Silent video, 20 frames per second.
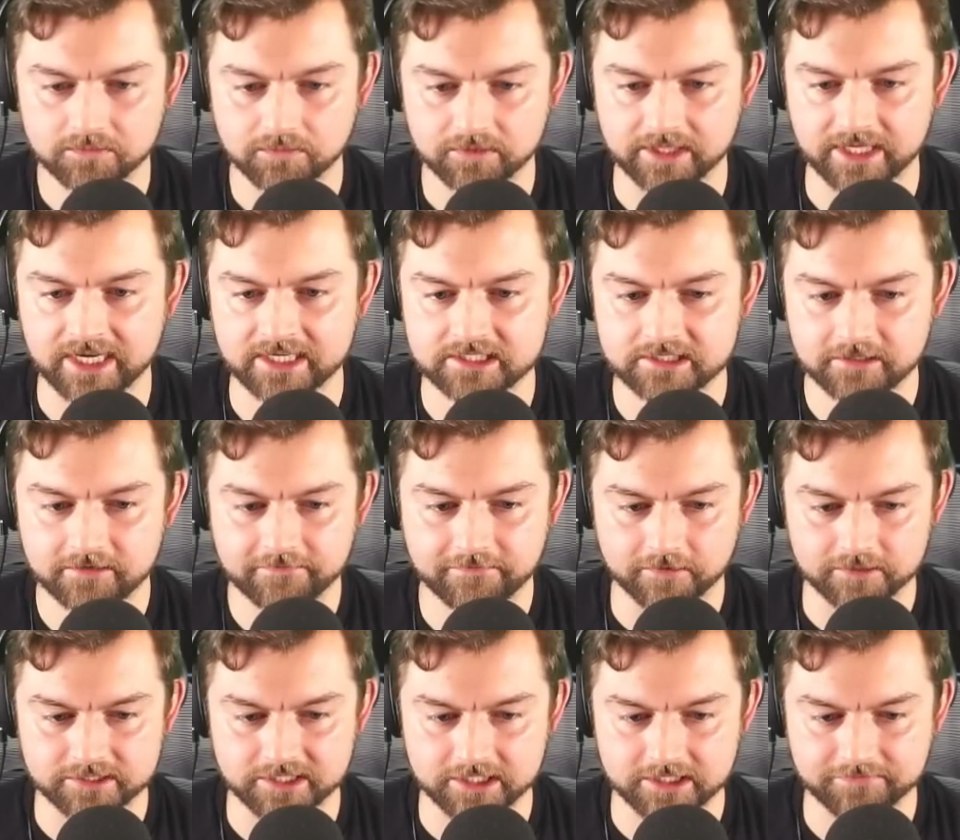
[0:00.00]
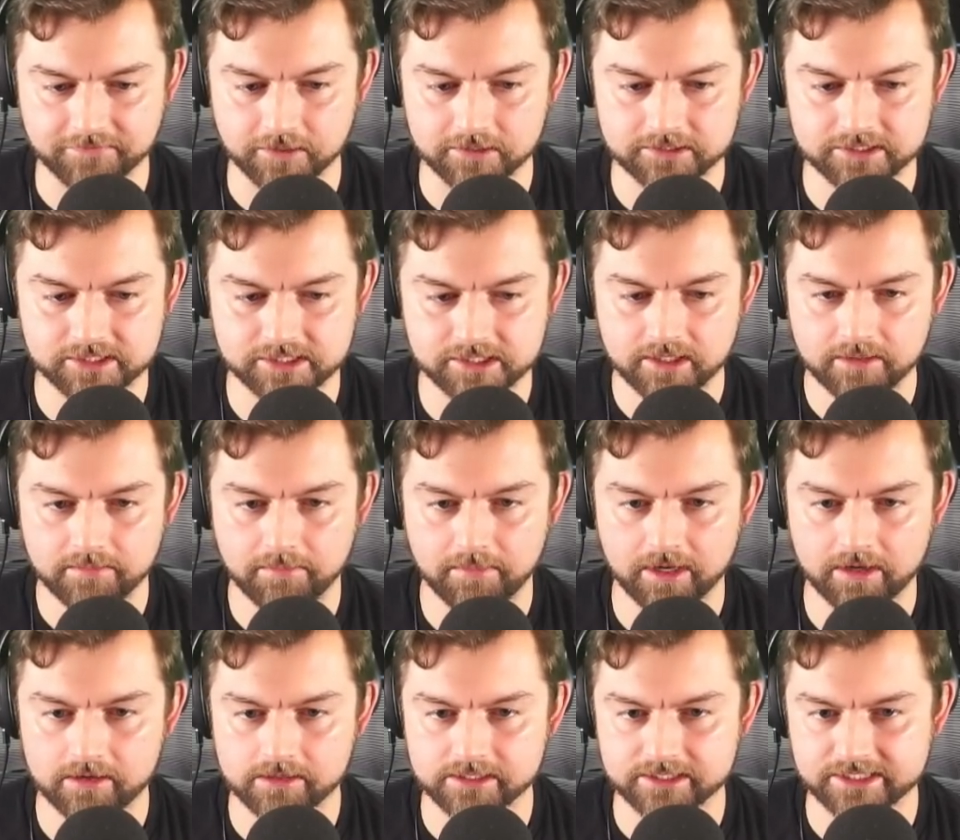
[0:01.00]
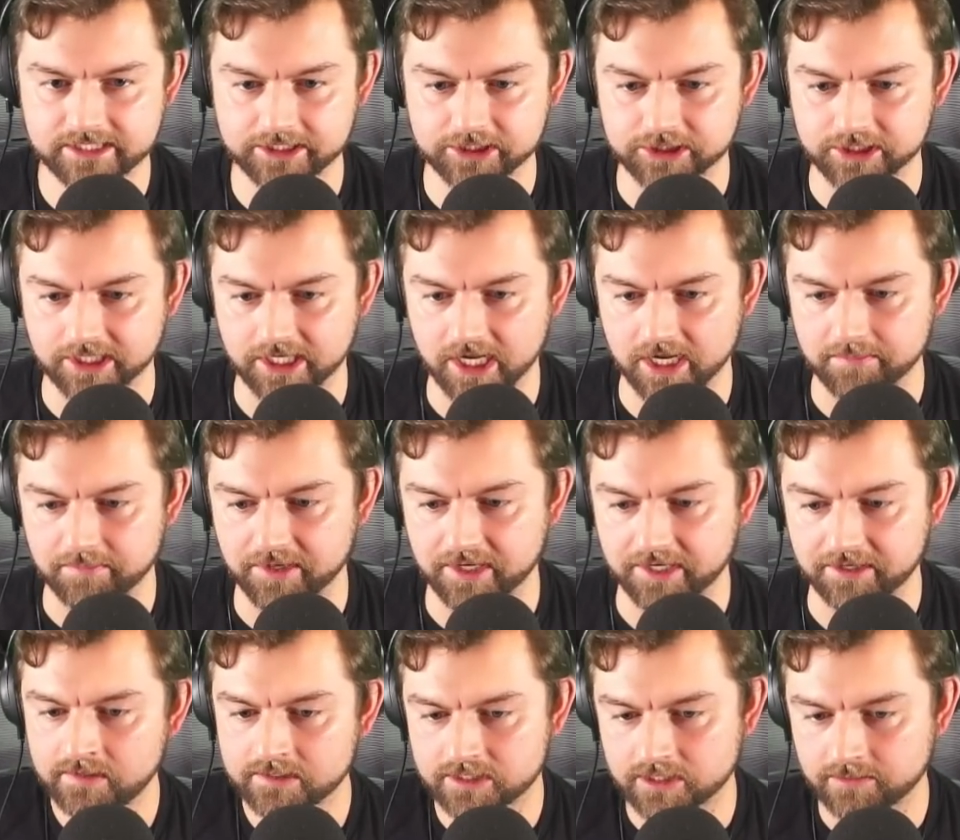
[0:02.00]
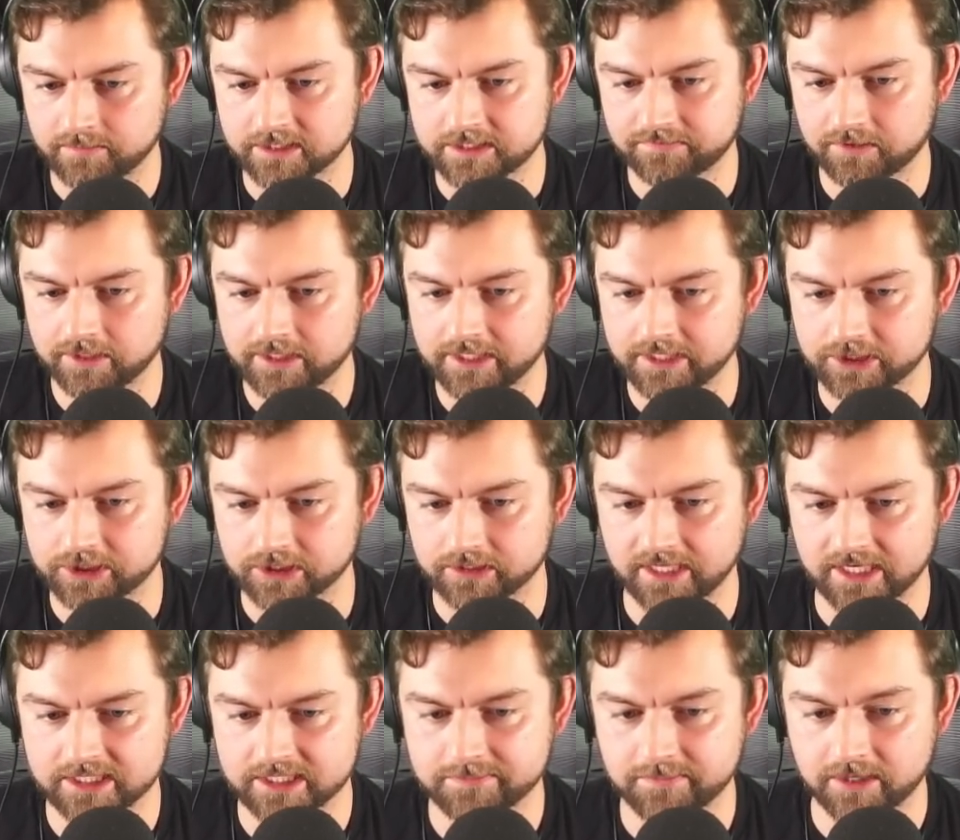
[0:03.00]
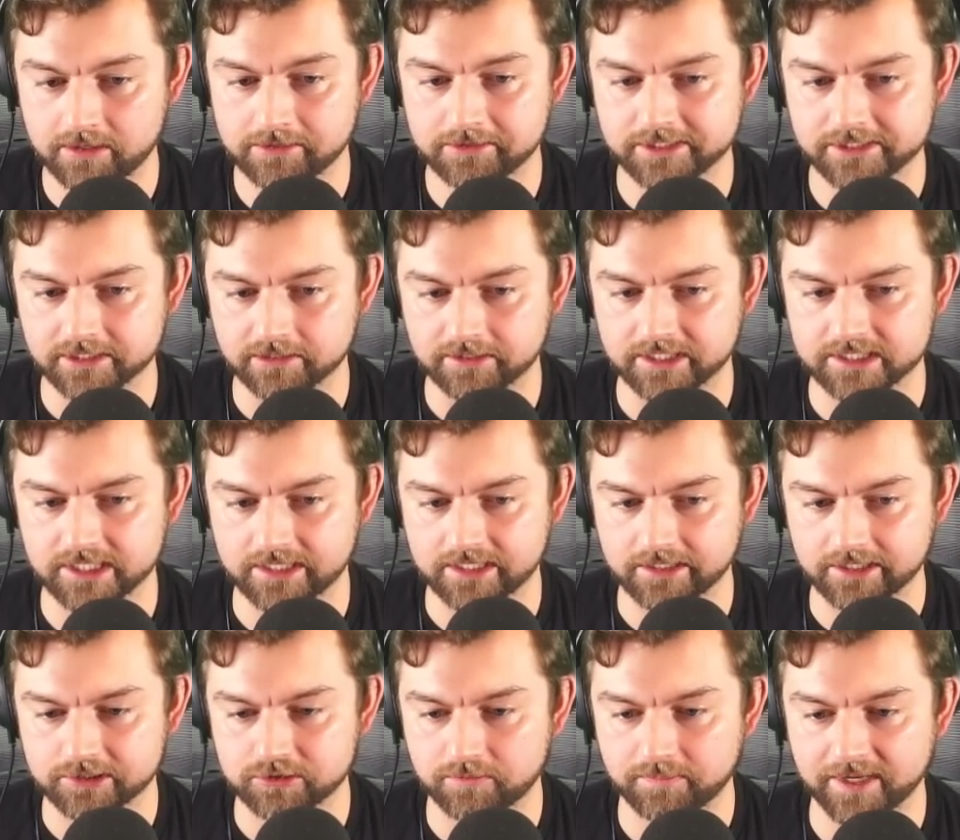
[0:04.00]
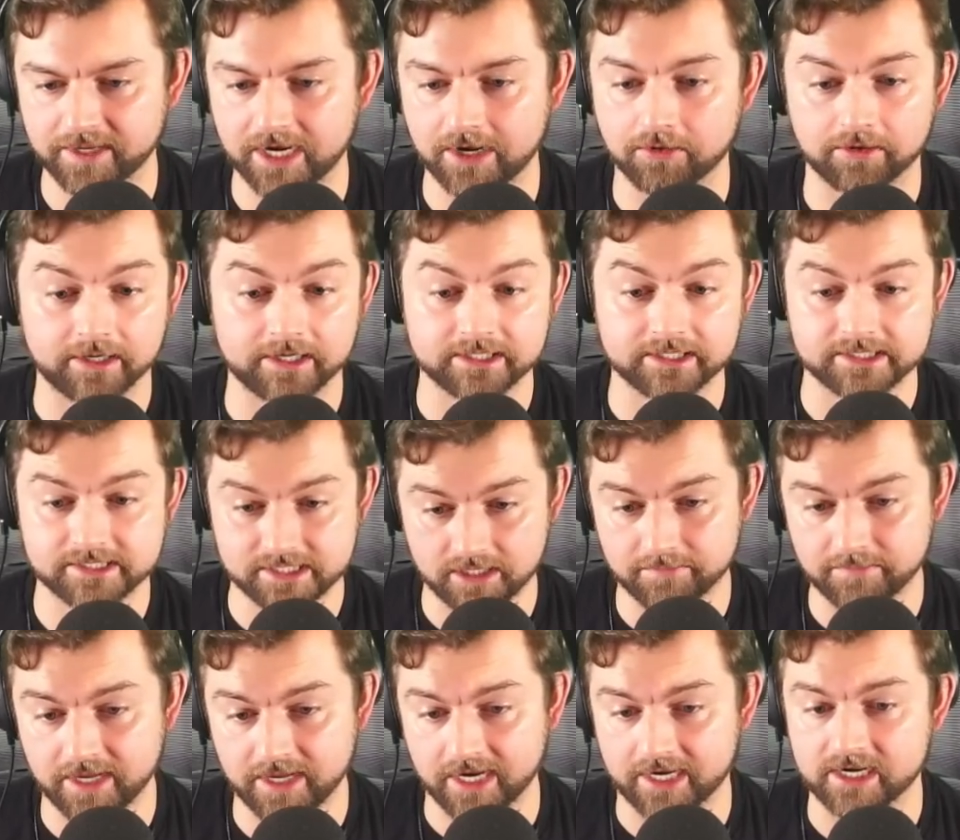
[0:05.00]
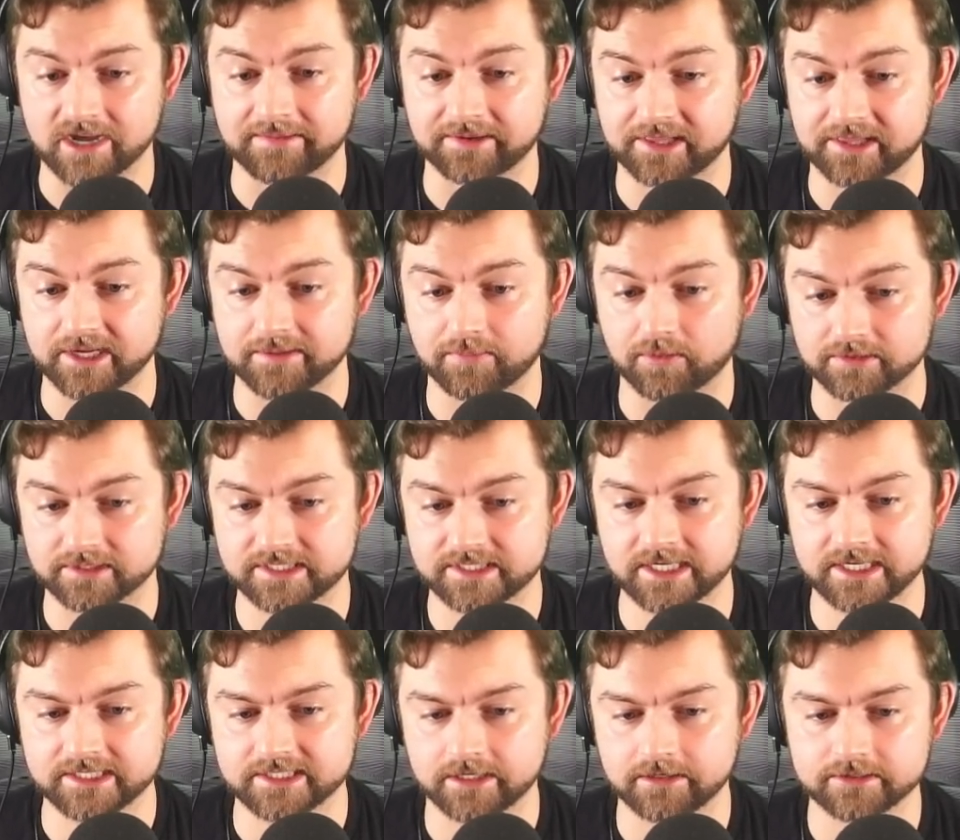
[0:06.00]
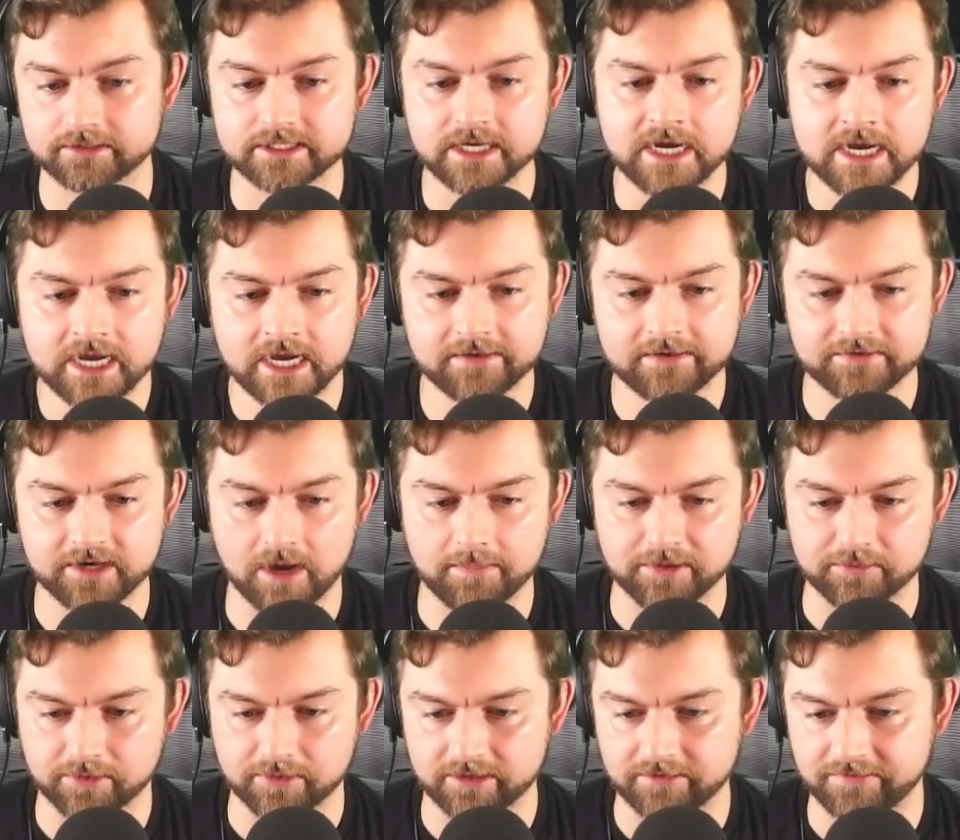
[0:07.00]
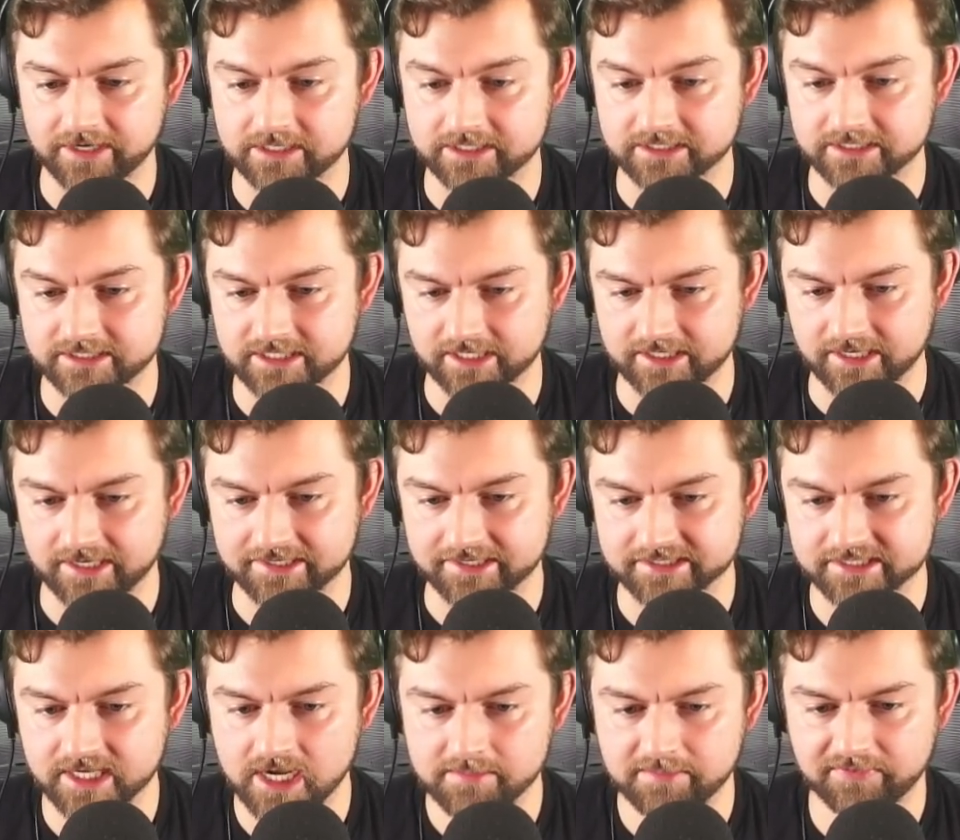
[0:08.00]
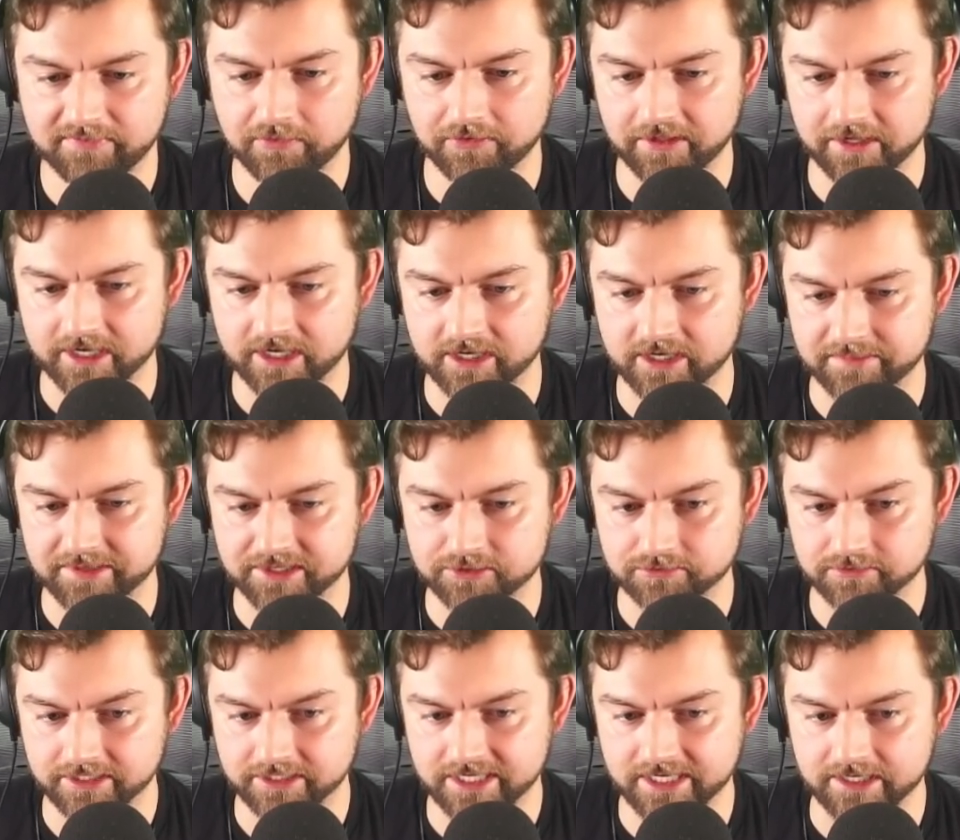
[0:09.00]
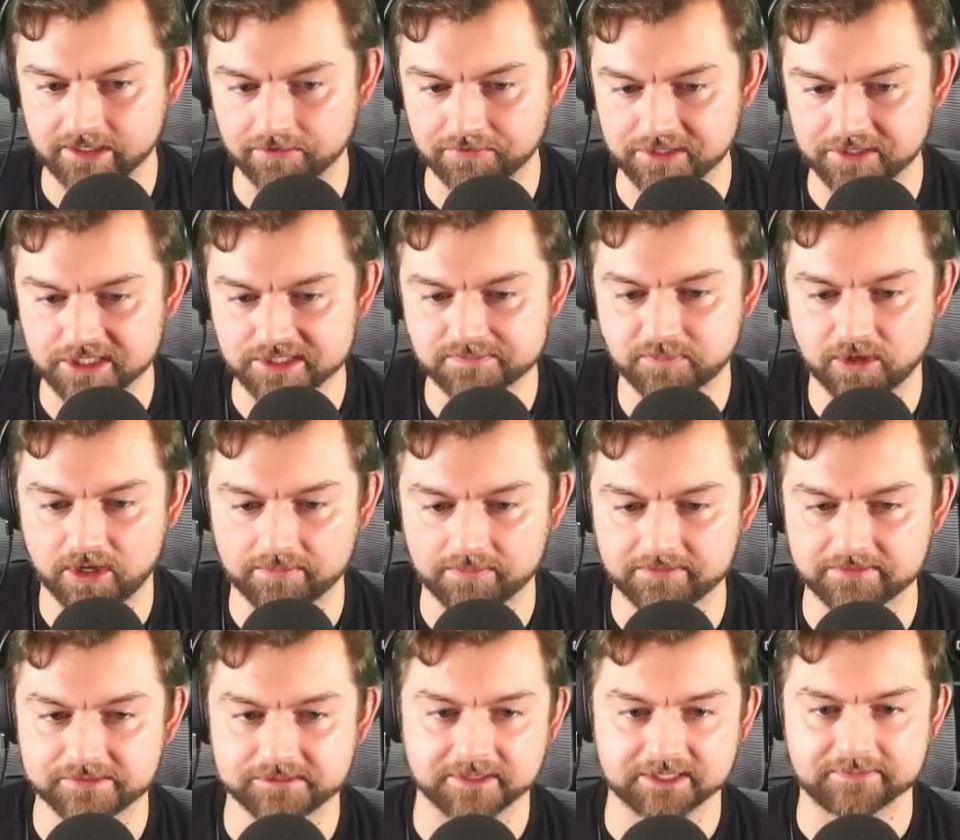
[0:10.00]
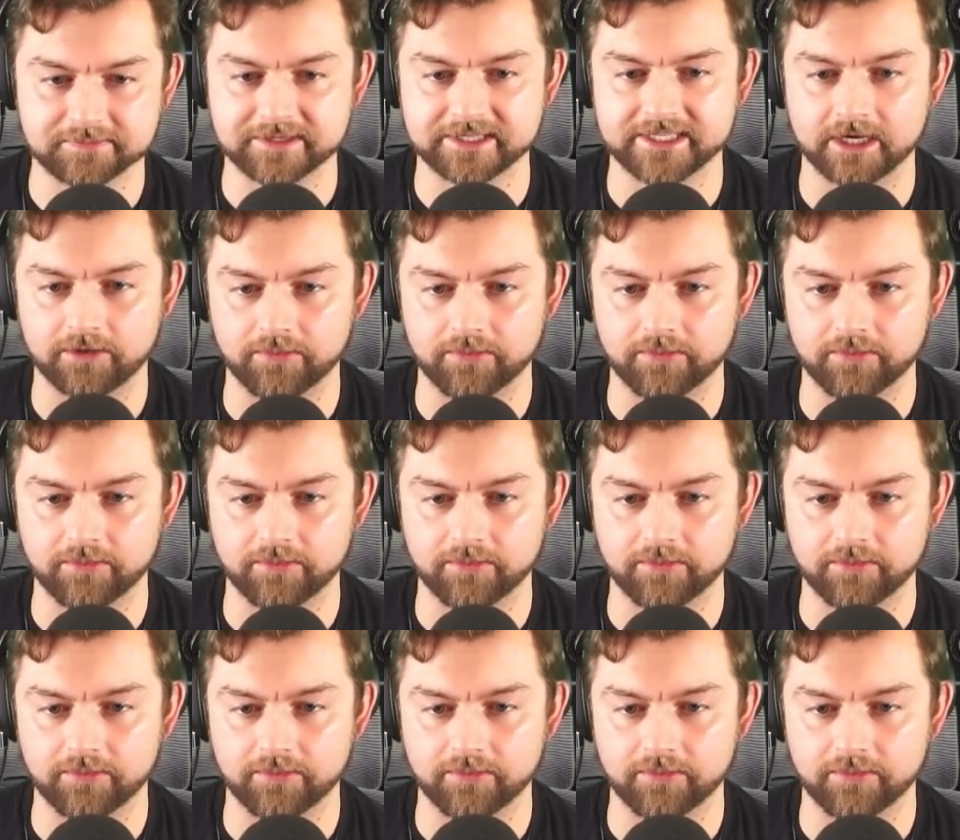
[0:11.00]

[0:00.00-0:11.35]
With that, first things first, modernization campaign. So much of our nation lacks modern utilities like electrical power, and some economically important city centers have not been renovated in decades. Before the economy can truly heal, these problems must be dealt